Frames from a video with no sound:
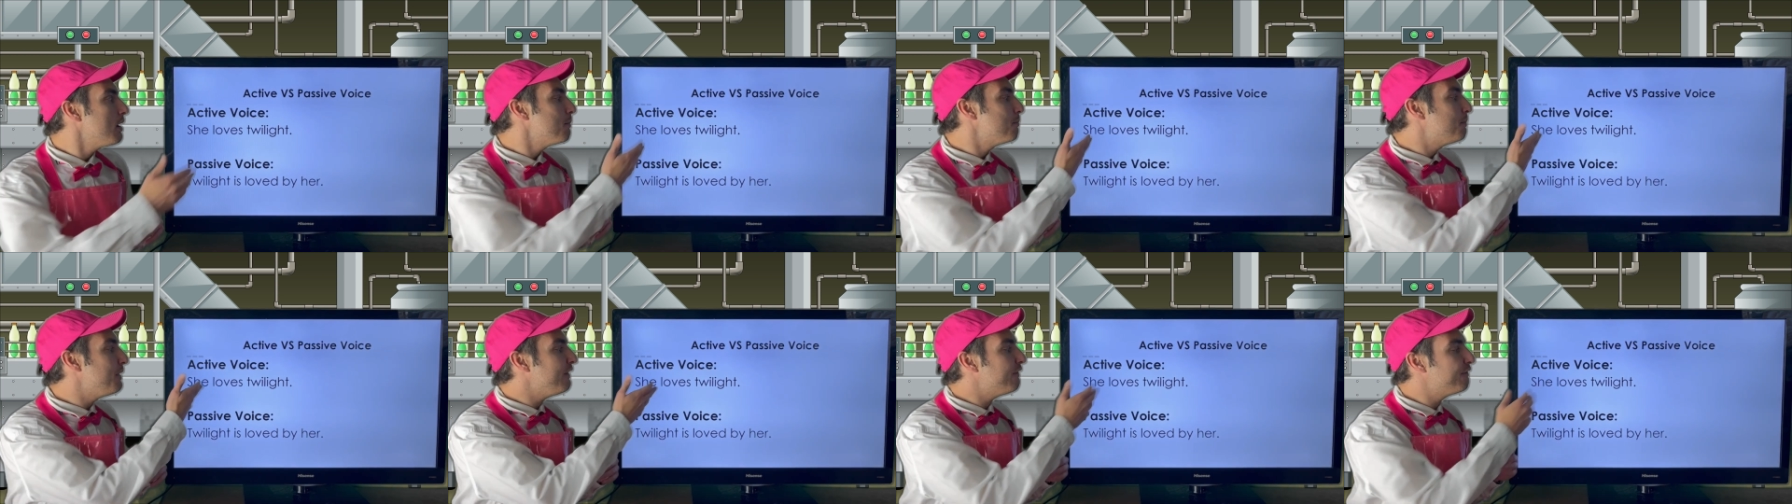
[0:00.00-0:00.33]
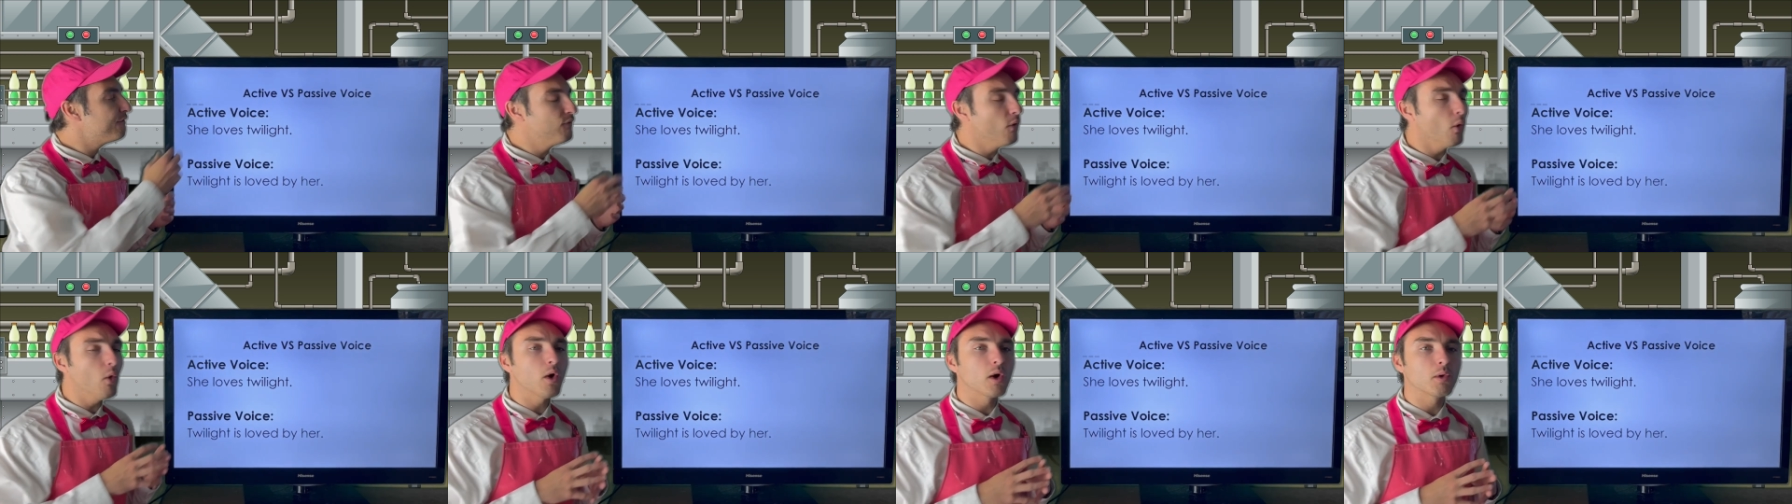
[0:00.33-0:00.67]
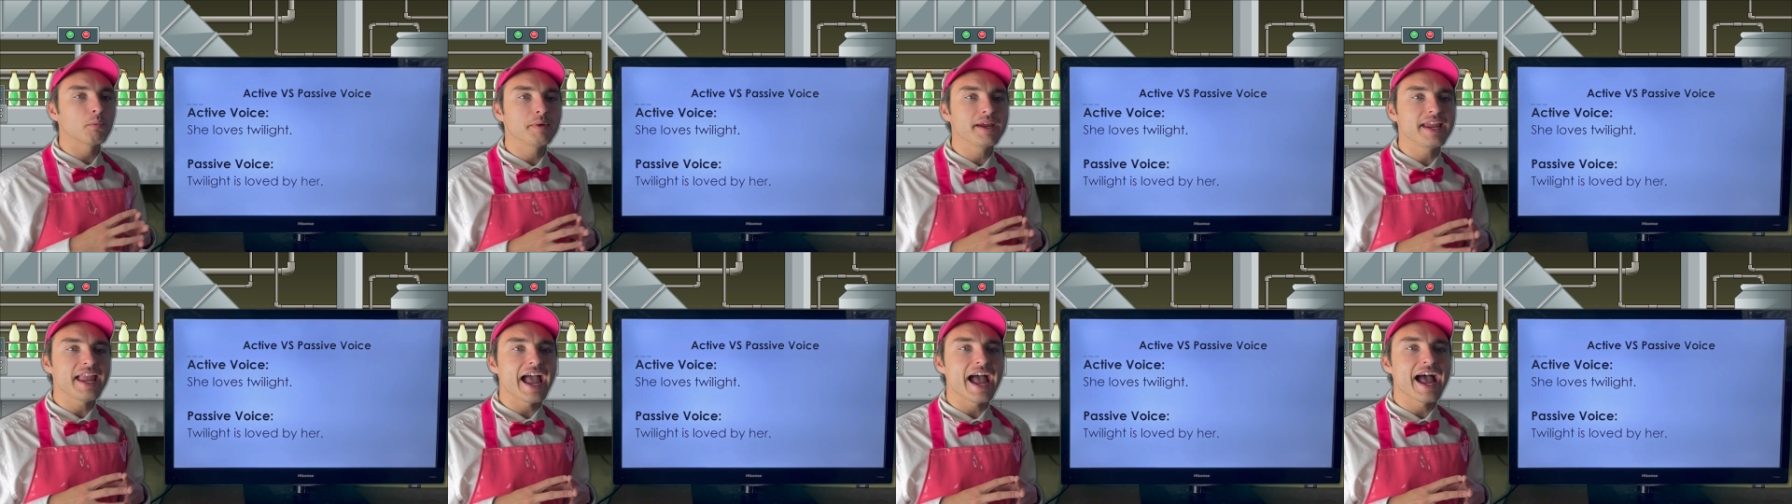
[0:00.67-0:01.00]

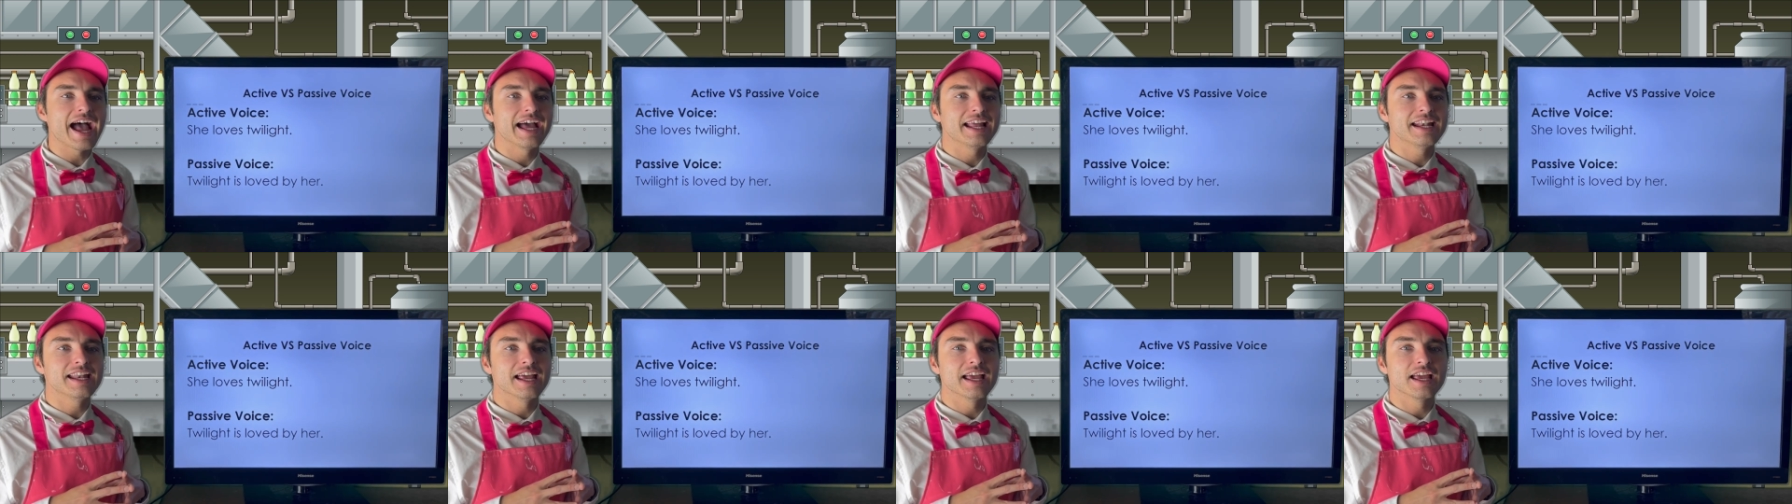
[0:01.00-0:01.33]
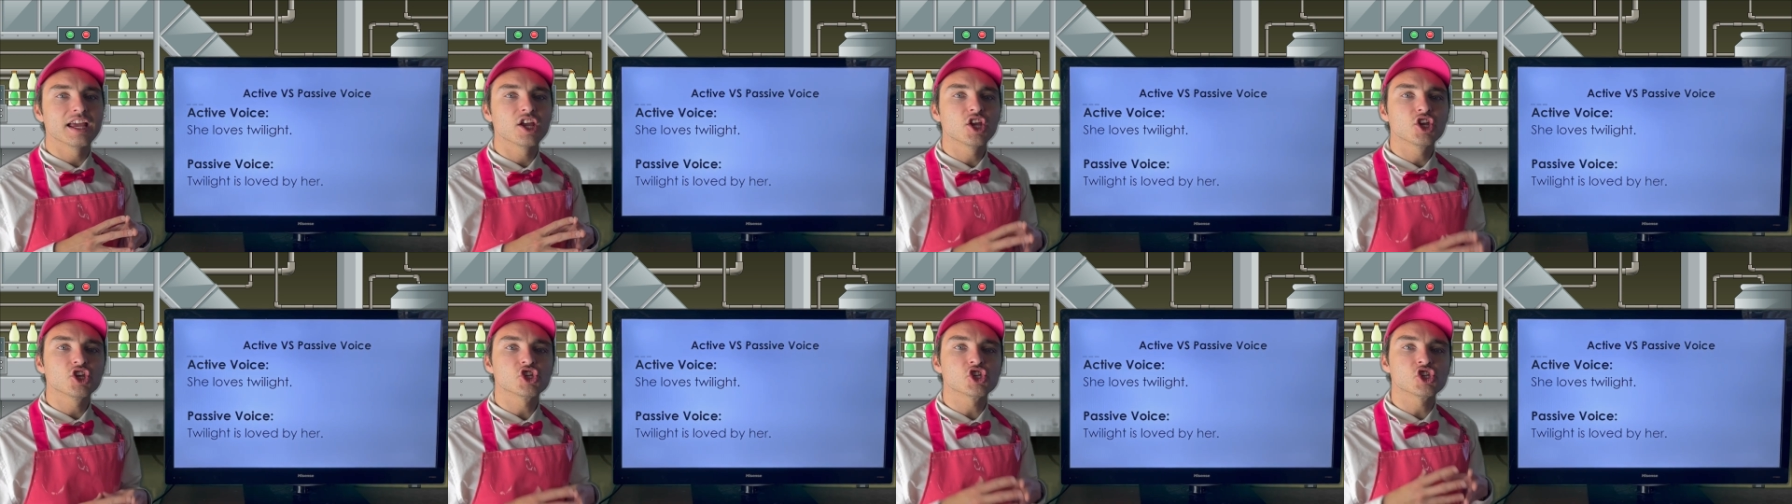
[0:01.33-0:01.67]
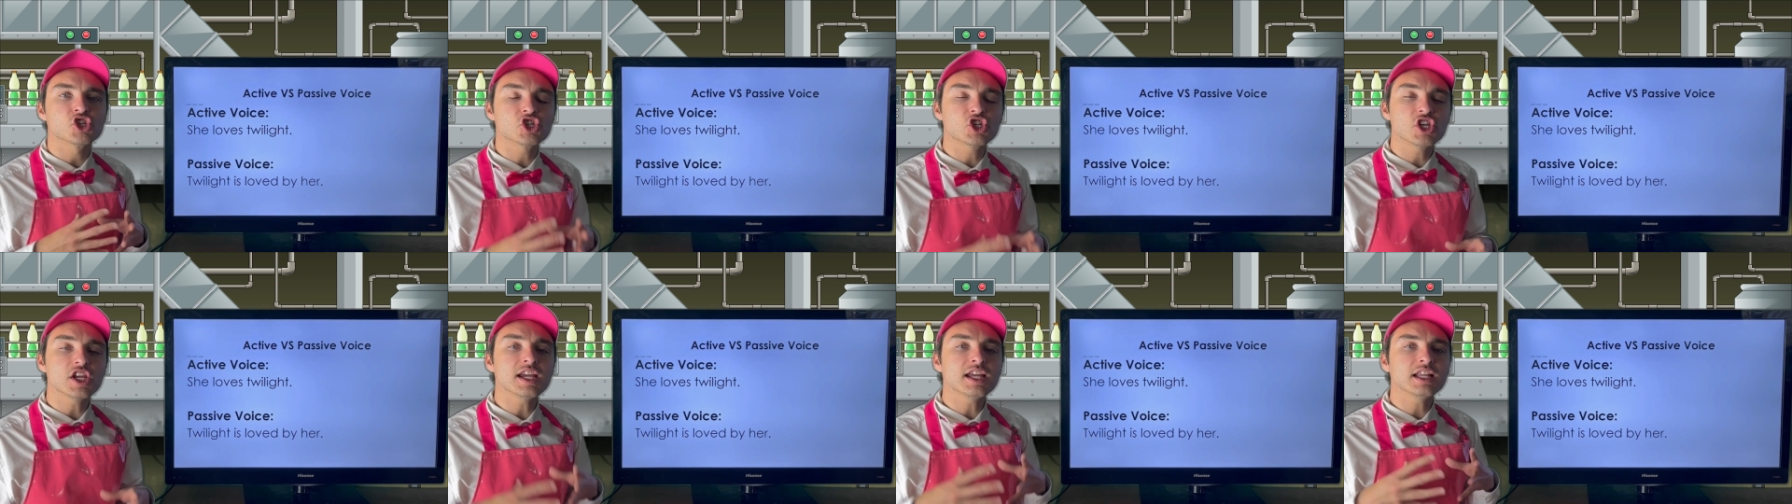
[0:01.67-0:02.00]
Before we had,
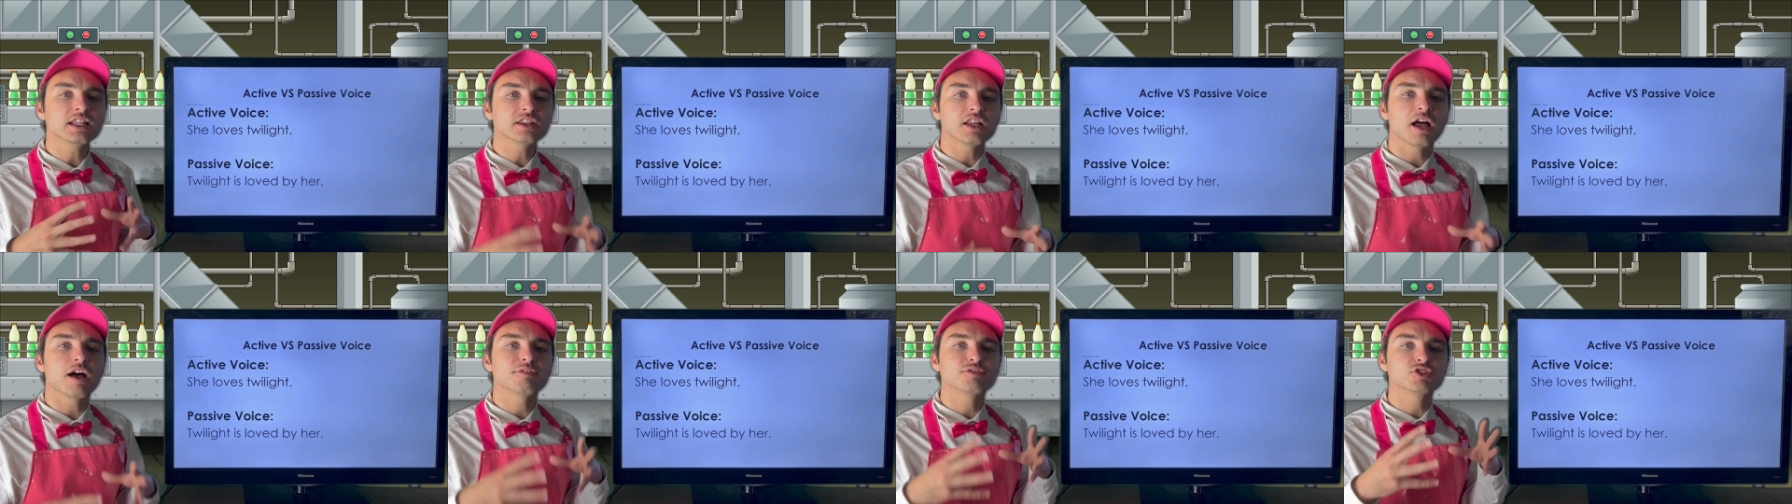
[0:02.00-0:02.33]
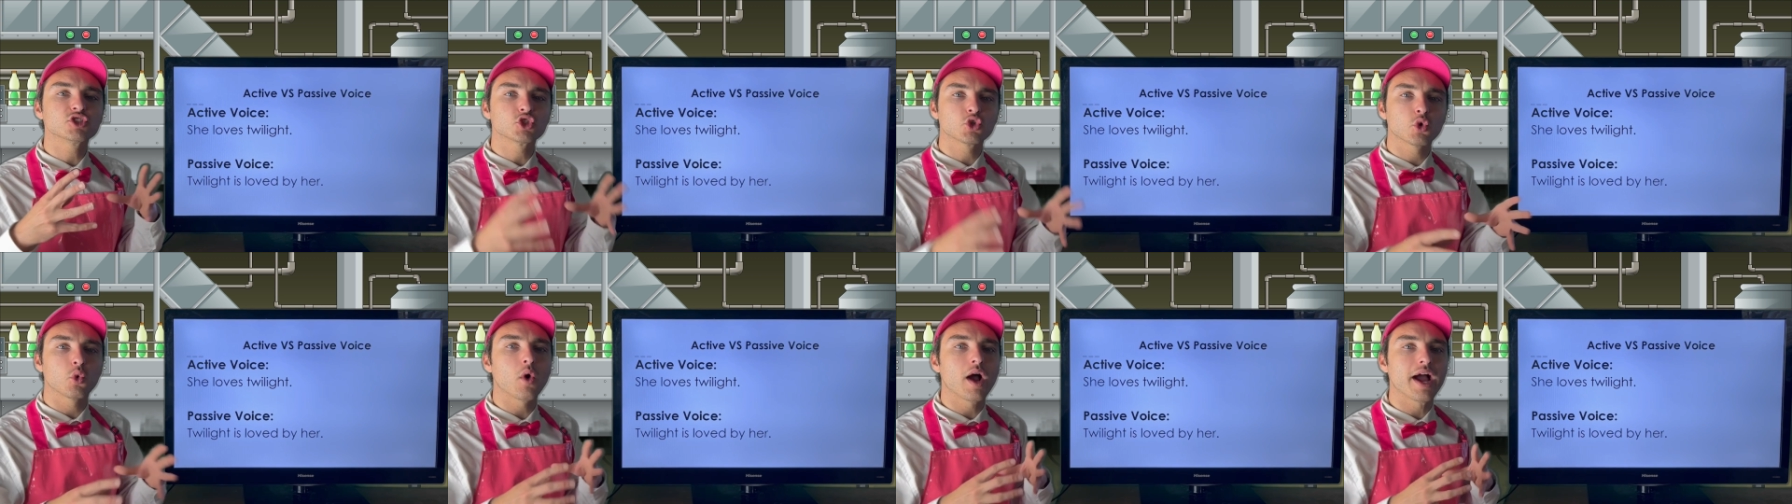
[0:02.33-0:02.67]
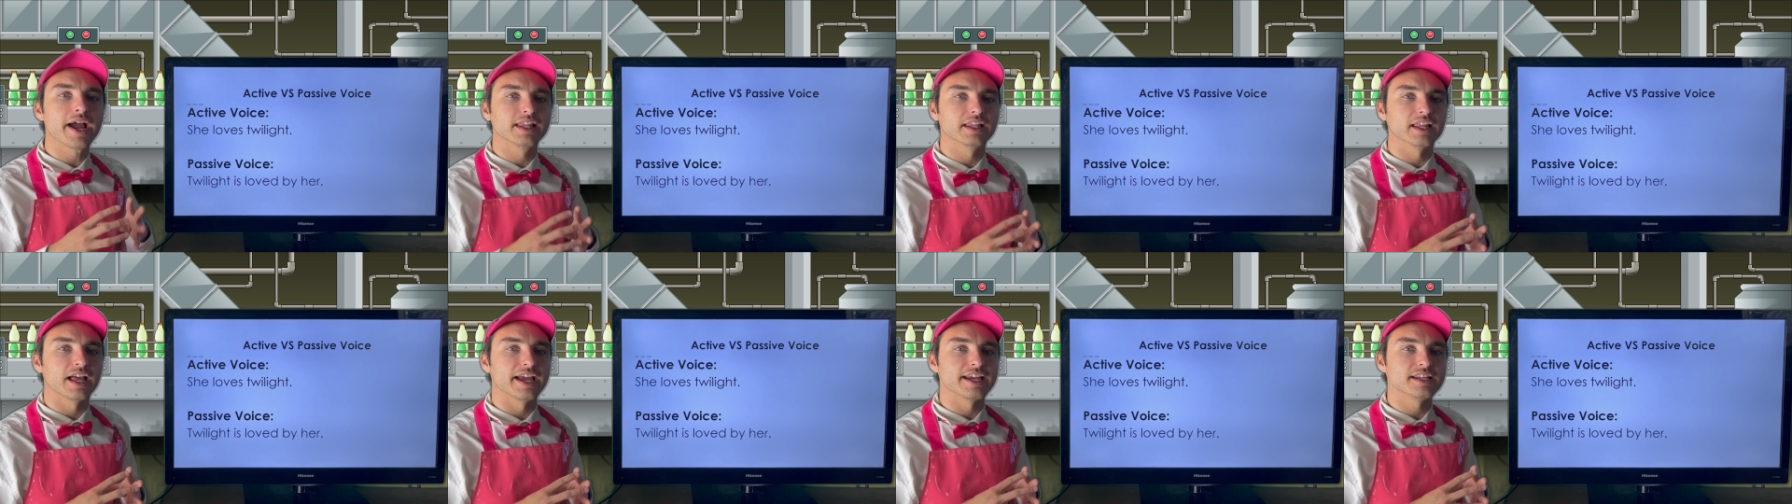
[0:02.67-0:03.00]
she loves
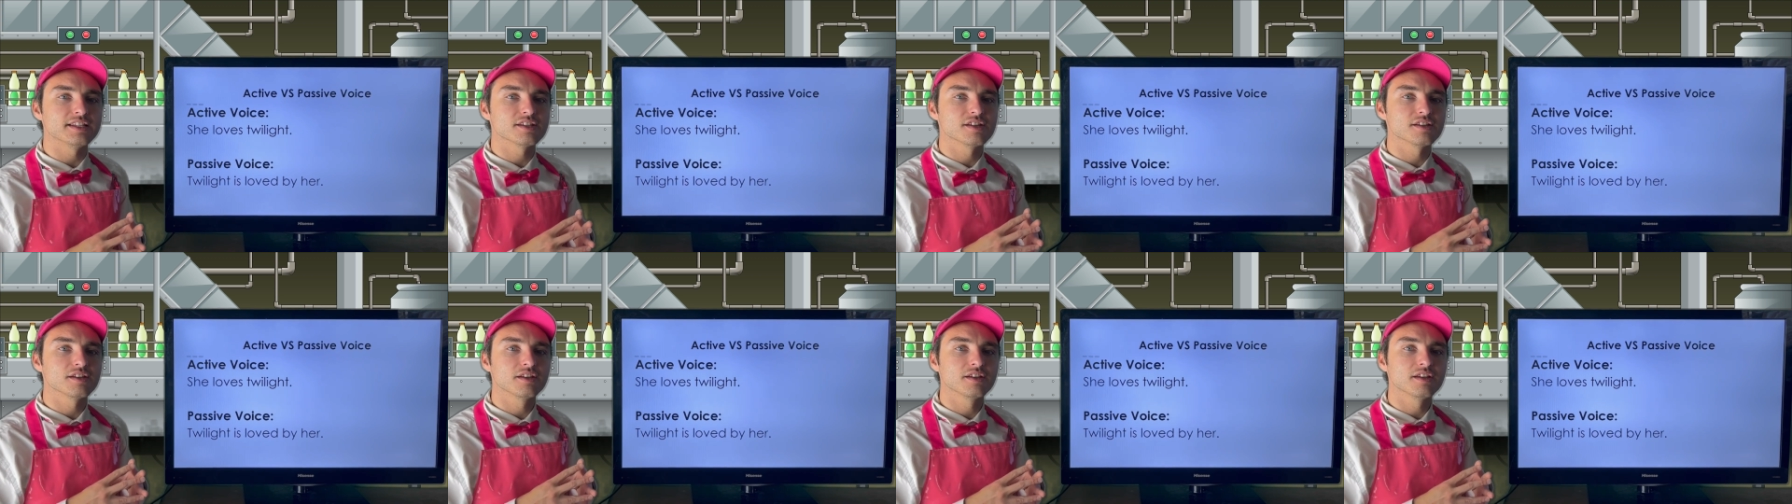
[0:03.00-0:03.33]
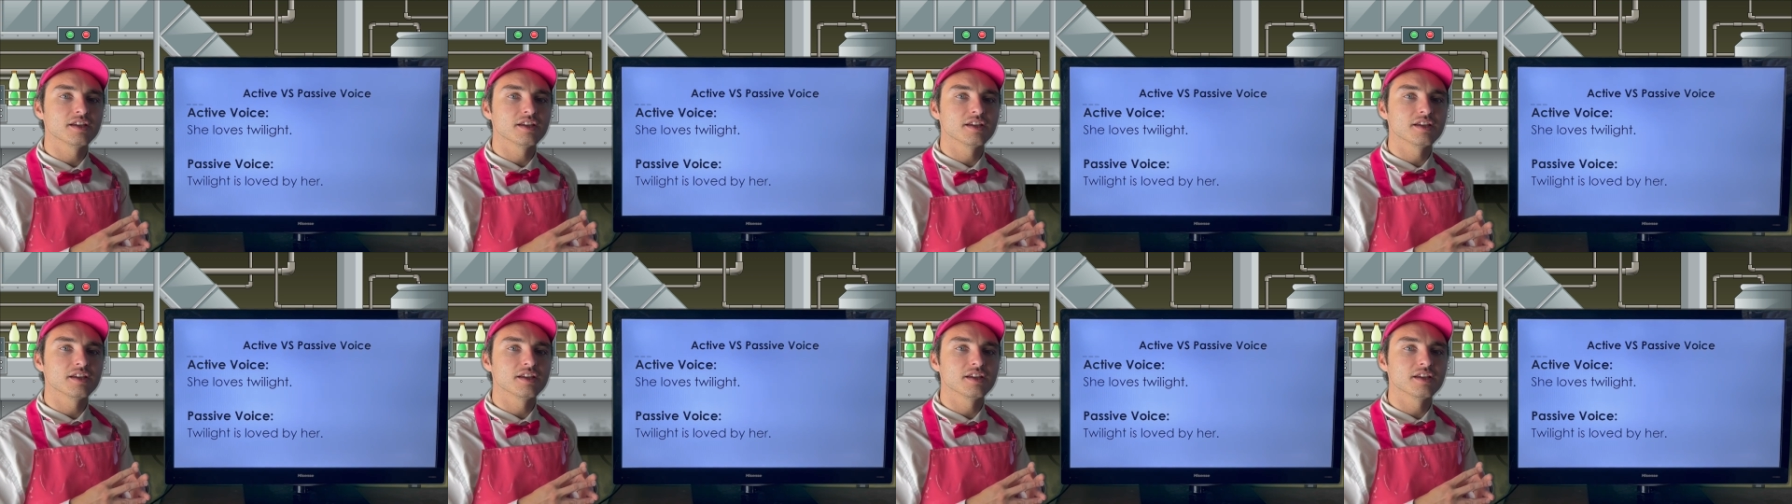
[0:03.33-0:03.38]
Twilight.